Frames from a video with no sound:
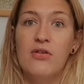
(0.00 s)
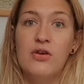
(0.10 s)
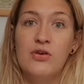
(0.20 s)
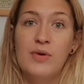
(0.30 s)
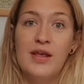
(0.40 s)

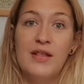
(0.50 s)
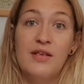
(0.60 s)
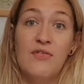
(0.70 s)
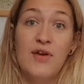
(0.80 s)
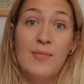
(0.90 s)
who is a
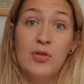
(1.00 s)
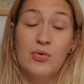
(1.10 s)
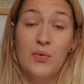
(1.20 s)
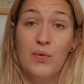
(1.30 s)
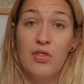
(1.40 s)
famous
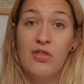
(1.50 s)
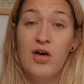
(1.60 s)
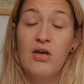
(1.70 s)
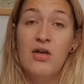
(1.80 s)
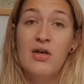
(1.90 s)

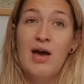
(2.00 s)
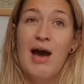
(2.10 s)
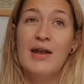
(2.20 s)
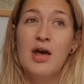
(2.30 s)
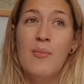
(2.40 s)
author,
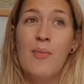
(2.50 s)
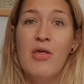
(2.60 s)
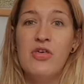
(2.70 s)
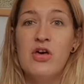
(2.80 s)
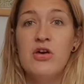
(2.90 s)
and her
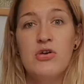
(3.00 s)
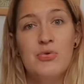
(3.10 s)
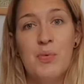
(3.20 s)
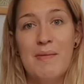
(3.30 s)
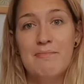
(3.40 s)
mother who
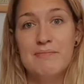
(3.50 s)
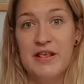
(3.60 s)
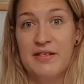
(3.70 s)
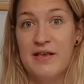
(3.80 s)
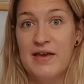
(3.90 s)
went
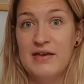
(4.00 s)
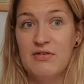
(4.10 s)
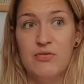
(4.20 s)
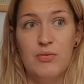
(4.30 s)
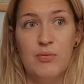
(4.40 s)
missing
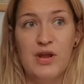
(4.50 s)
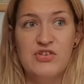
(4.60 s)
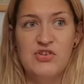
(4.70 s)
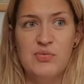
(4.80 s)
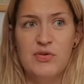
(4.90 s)
when
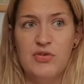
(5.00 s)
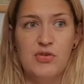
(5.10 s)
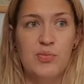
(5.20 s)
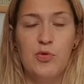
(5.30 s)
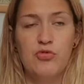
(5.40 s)
she was a
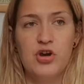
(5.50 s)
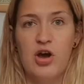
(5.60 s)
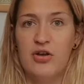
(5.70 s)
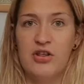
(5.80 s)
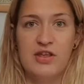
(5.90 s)
small
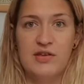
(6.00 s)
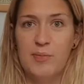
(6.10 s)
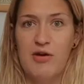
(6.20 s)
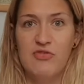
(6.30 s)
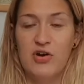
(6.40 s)
child, I think
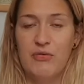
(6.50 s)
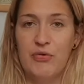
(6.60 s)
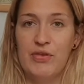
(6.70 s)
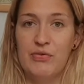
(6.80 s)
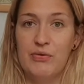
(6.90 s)
about 5 or
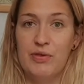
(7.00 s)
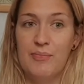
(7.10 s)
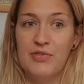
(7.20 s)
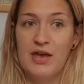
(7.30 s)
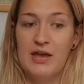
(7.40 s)
6 or
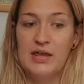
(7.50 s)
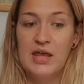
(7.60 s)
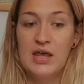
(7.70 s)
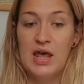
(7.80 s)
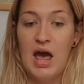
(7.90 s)
something,
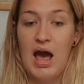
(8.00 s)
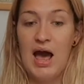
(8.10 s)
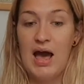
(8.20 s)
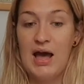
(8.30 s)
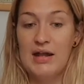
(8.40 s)

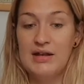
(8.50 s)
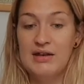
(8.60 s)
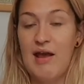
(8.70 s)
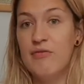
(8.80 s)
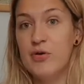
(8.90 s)
and
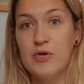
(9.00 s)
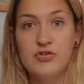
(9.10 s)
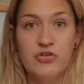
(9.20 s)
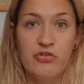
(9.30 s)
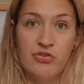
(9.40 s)
everyone
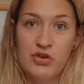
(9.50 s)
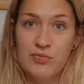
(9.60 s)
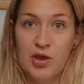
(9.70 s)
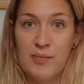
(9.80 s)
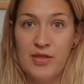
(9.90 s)
just assumes
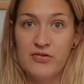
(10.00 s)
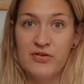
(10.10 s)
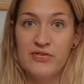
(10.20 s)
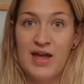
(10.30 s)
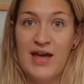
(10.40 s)
her mother
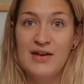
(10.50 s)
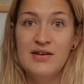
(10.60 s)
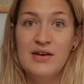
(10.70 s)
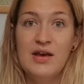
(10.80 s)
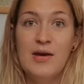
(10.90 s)
is dead,
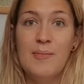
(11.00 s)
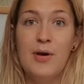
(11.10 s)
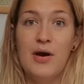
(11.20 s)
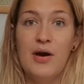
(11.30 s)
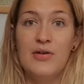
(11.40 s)

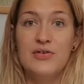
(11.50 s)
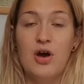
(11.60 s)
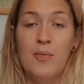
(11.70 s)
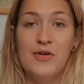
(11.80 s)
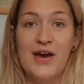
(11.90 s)
but
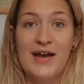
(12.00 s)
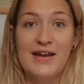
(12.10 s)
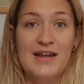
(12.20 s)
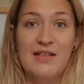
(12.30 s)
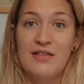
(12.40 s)
our
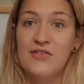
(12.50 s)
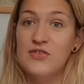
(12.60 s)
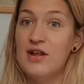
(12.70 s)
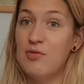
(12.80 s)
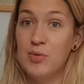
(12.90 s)
protagonist has
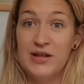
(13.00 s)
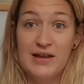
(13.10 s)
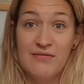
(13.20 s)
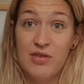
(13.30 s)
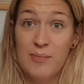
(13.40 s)
never
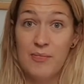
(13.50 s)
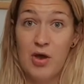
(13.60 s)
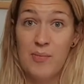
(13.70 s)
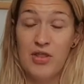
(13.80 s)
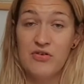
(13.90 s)
believed that
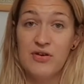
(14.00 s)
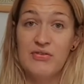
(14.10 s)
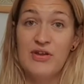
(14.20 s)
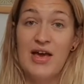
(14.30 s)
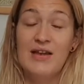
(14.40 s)
her mother is
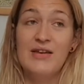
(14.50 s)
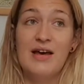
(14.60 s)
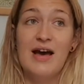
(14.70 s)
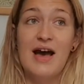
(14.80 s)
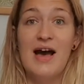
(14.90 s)
dead,
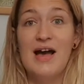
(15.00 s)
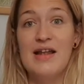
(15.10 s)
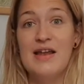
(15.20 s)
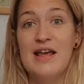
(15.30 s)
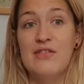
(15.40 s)

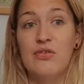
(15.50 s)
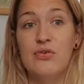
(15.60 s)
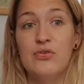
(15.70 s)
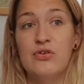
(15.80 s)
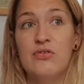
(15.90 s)
and it's
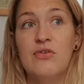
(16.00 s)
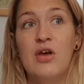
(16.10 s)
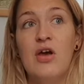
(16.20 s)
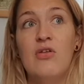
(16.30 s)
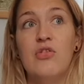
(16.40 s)
sort of,
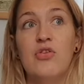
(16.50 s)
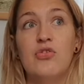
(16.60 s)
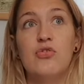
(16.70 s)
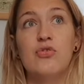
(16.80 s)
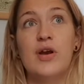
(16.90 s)
the
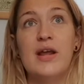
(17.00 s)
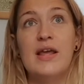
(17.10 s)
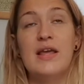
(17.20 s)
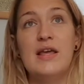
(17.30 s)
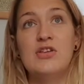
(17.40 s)

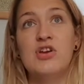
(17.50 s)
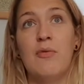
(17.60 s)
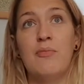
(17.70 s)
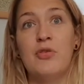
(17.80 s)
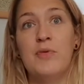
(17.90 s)
story
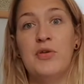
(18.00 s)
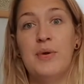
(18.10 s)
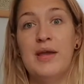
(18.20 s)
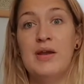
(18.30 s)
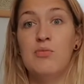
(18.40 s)
jumps
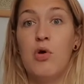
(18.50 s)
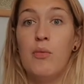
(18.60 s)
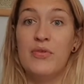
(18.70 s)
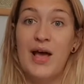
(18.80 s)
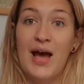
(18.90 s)
between what
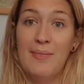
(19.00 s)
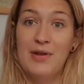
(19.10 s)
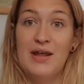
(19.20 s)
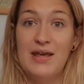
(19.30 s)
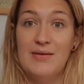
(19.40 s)
was
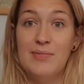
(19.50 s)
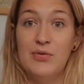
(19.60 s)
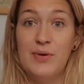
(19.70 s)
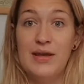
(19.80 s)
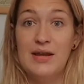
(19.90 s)
happening
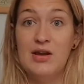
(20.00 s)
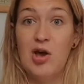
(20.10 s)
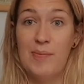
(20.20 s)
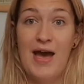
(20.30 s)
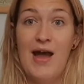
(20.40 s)
between
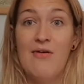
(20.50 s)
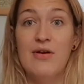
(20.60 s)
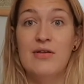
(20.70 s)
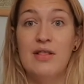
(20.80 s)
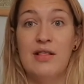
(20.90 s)
her
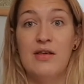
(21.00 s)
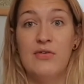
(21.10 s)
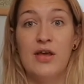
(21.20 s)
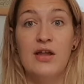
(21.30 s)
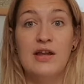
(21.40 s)
parents in those
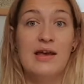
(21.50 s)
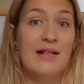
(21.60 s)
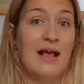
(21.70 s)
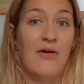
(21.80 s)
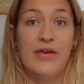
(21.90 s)
early
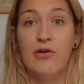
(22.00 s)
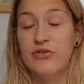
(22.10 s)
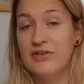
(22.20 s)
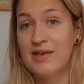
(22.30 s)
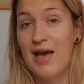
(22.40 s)
days, how they got
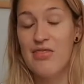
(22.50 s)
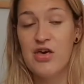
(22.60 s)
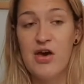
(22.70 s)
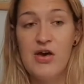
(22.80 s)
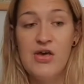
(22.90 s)

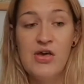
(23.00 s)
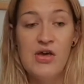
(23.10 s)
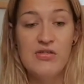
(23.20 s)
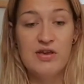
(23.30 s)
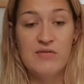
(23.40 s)
together,
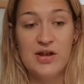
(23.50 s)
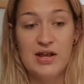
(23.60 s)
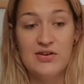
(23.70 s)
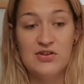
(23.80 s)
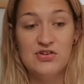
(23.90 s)
their
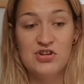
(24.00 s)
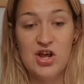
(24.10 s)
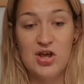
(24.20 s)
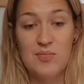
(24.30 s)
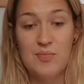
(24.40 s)

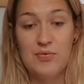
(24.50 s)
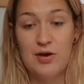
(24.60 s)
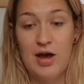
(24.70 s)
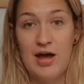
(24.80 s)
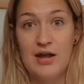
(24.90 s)
relationship,
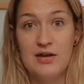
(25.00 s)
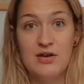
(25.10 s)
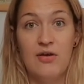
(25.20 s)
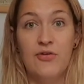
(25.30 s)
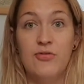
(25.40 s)
and
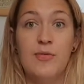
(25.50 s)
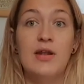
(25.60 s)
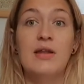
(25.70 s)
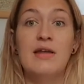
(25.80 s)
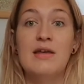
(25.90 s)

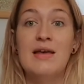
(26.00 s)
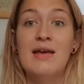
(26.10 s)
ultimately